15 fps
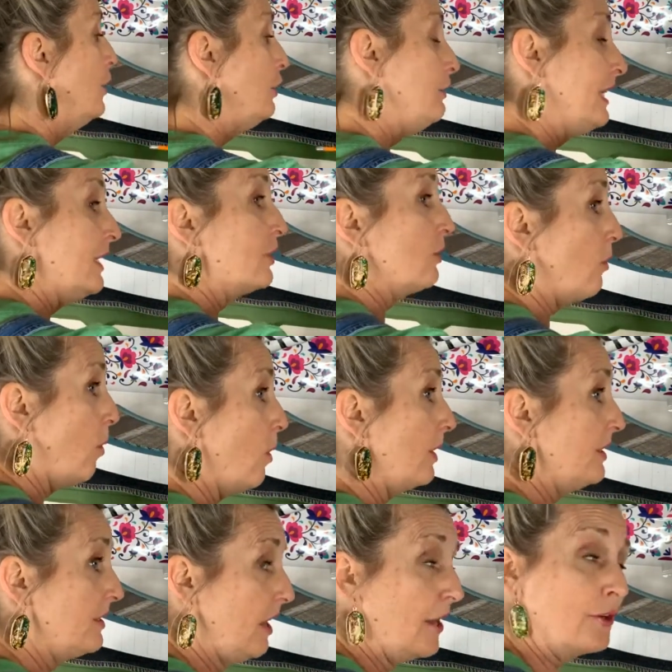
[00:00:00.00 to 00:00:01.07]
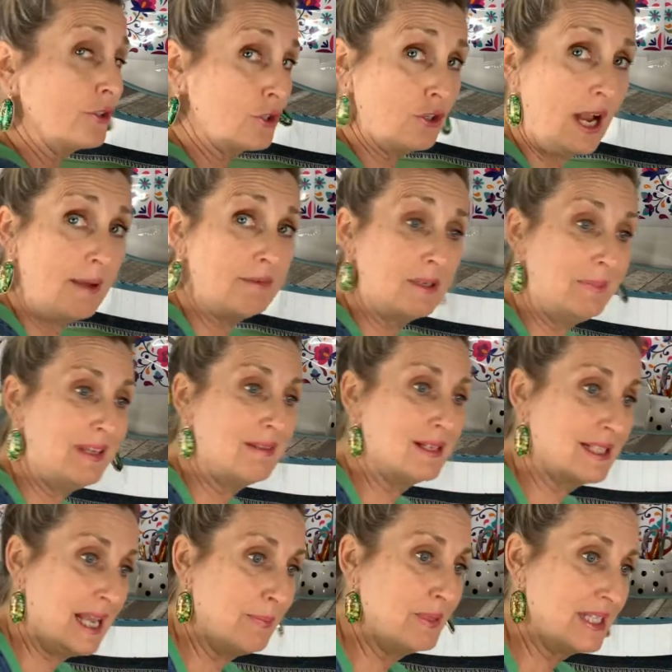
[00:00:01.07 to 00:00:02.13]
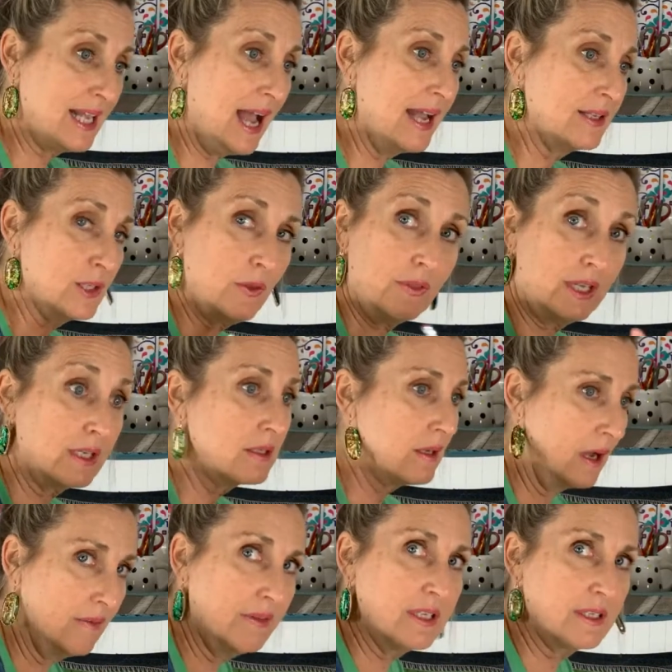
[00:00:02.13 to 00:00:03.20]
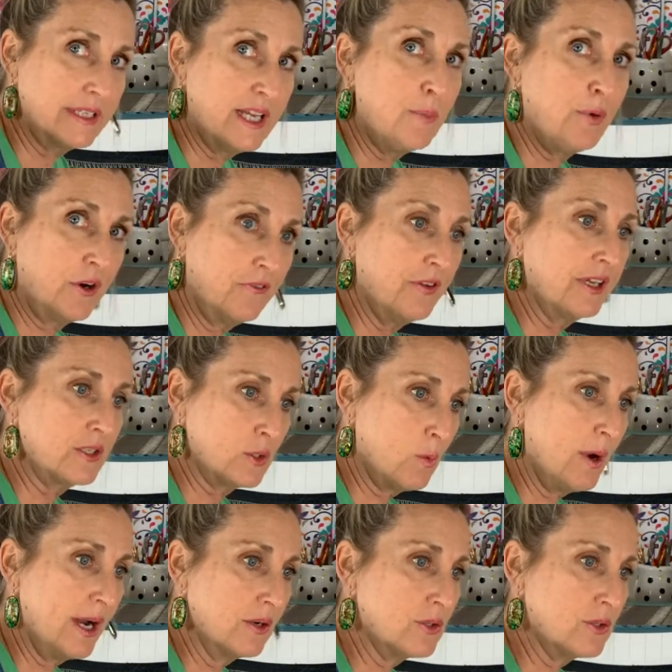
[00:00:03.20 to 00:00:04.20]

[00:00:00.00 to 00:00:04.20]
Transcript: you need your horizontal stripe to be the same size so that it's obviously a perfect square.